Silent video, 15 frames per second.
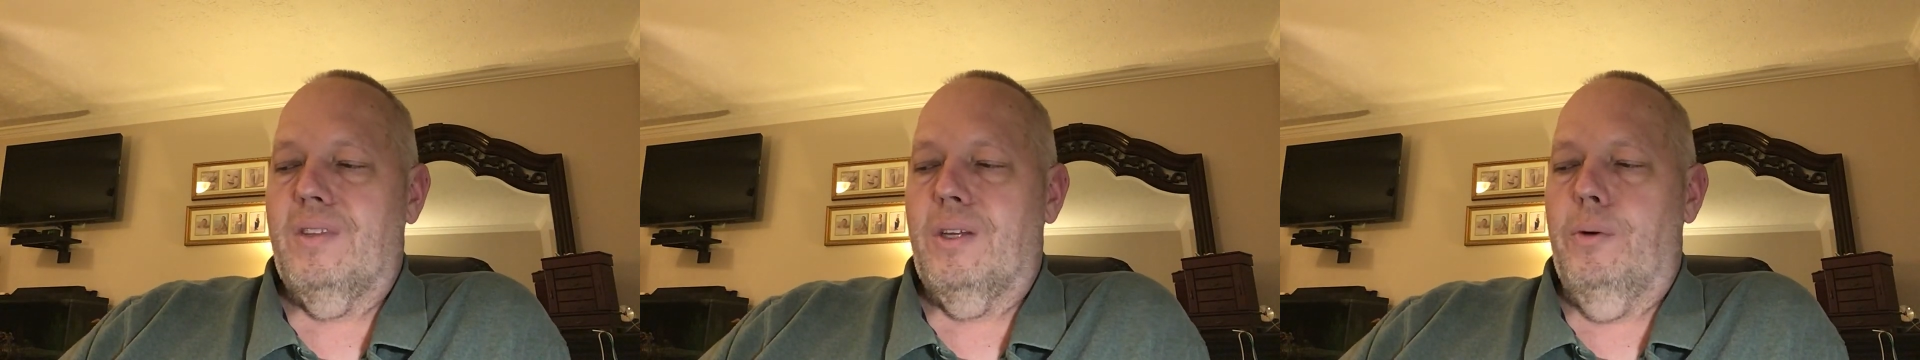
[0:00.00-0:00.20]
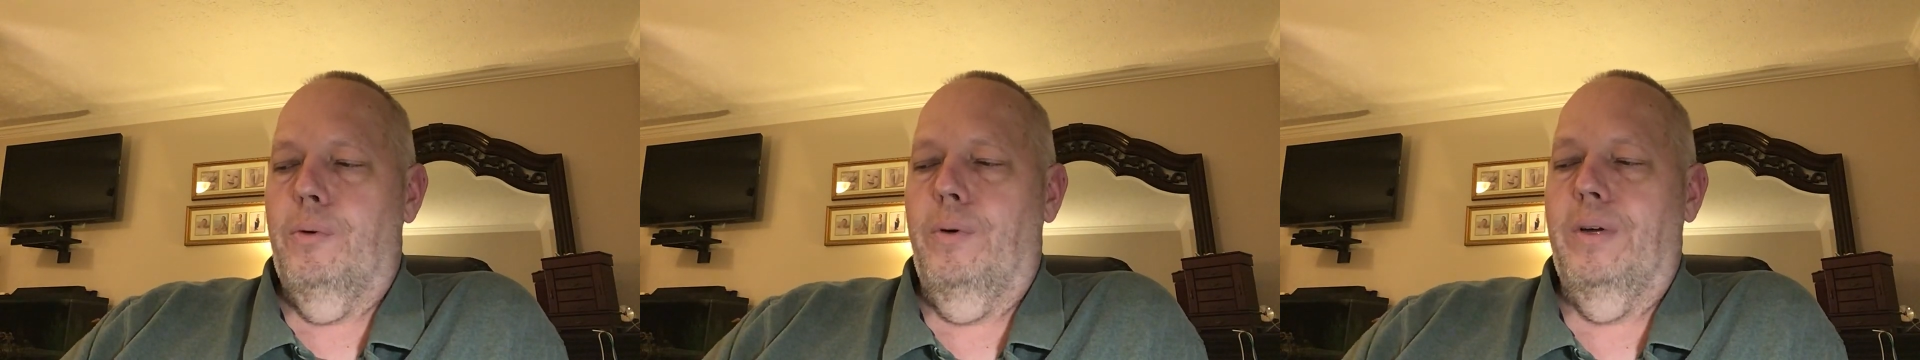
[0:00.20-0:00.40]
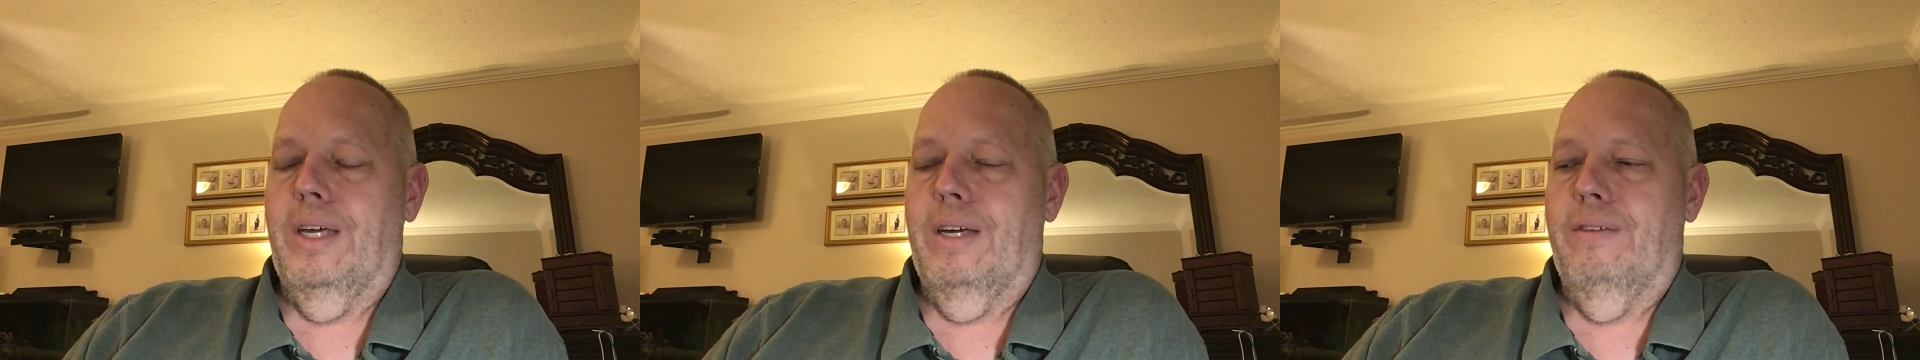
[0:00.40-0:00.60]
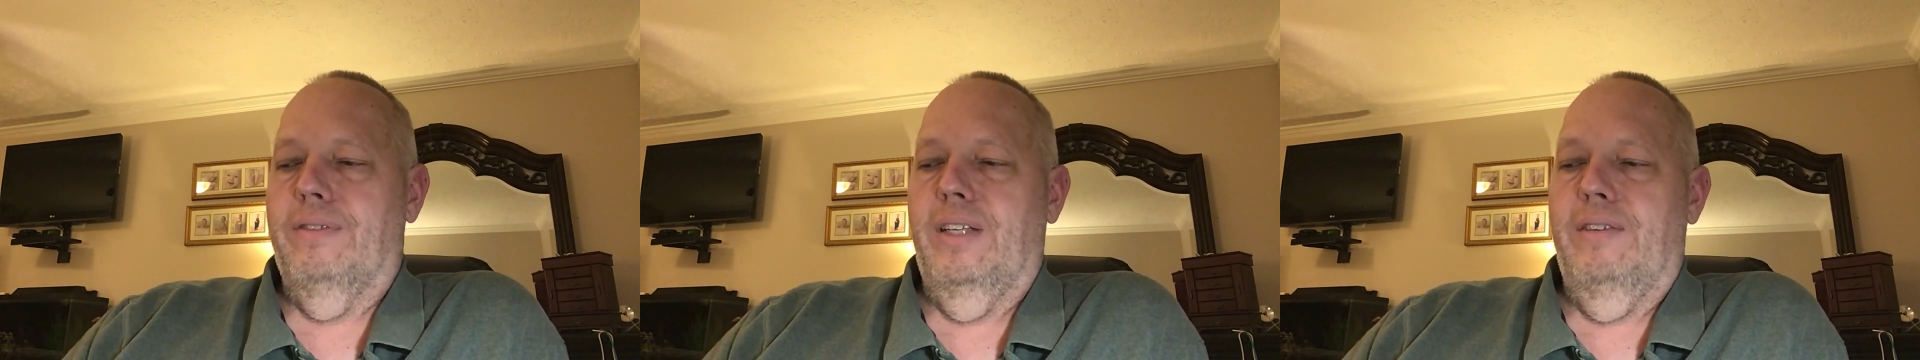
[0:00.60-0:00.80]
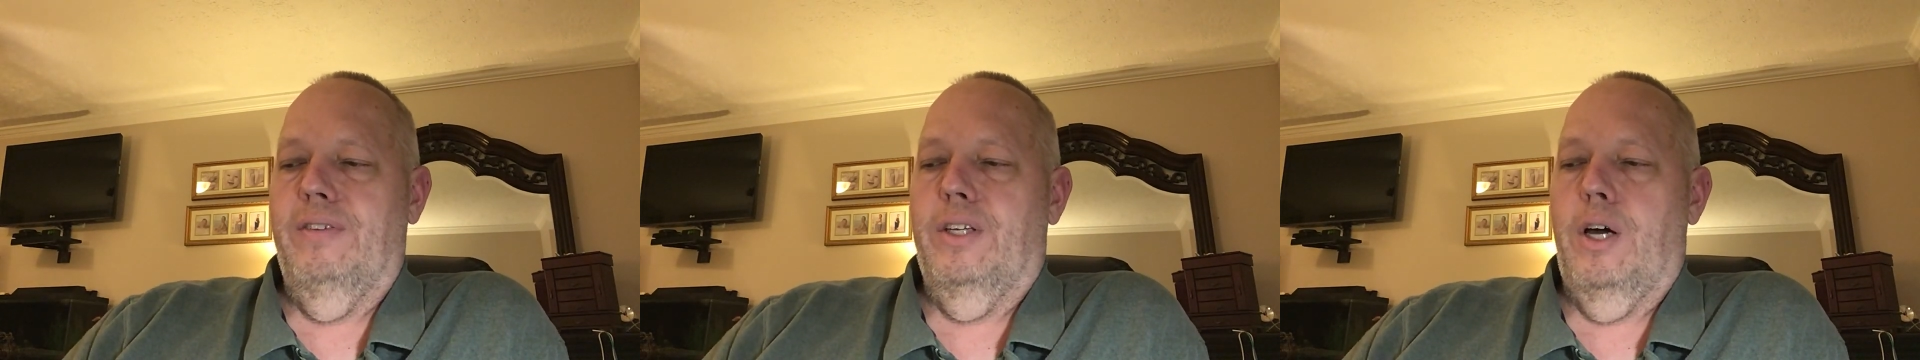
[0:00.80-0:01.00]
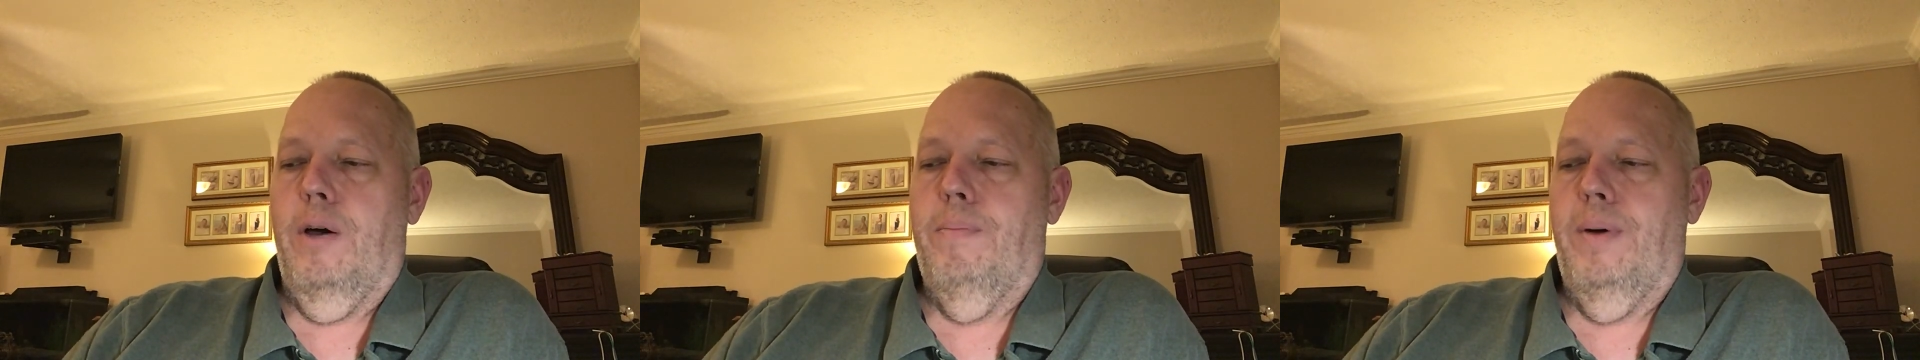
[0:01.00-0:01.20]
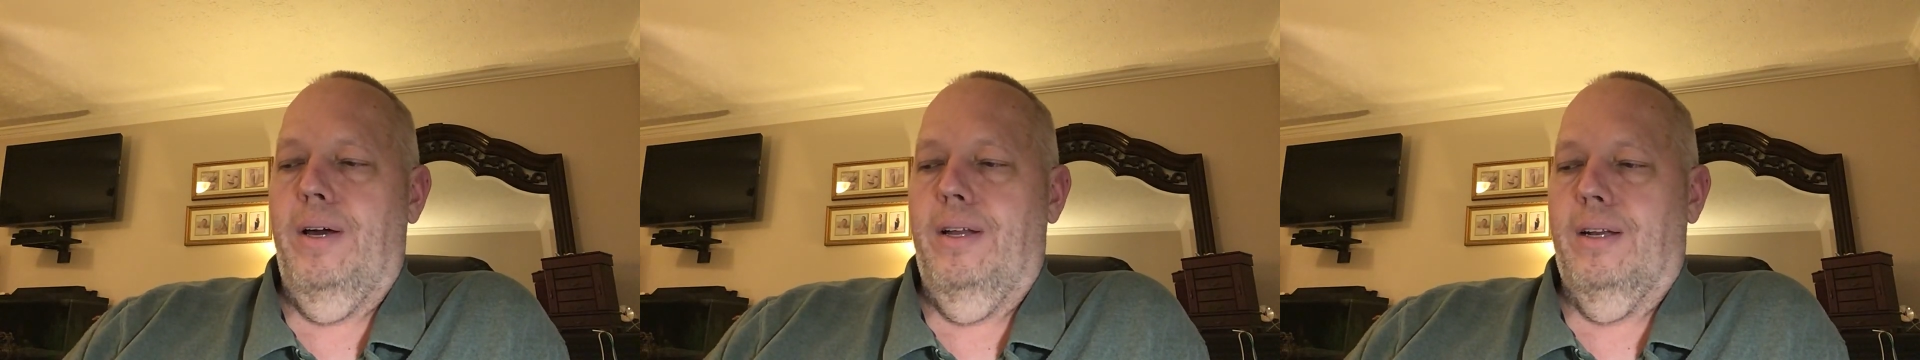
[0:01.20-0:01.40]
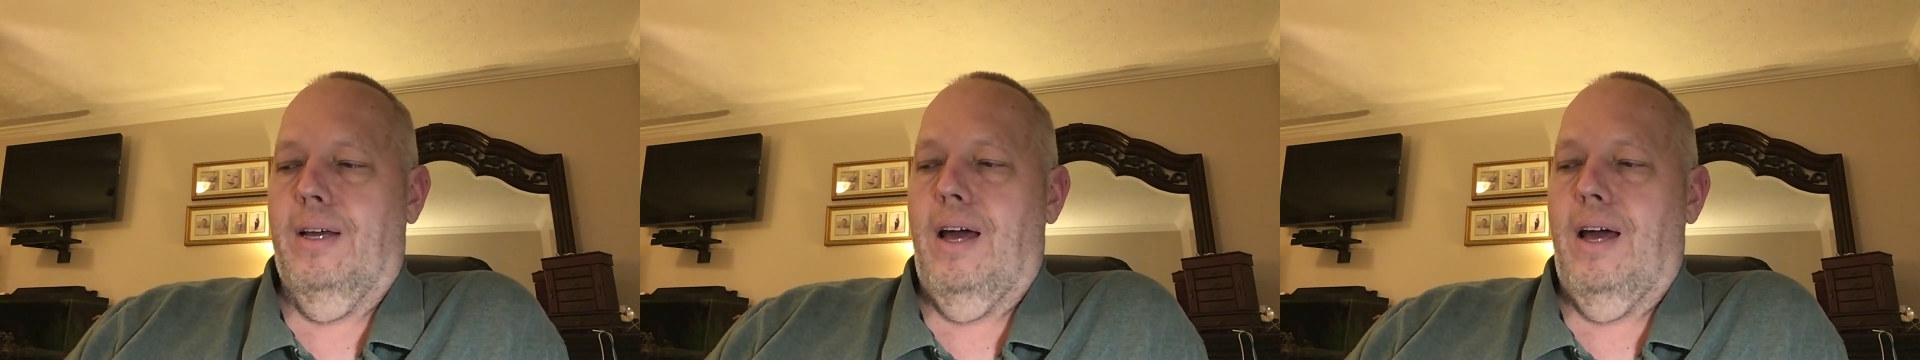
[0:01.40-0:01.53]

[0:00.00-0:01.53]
When we give levodopa in a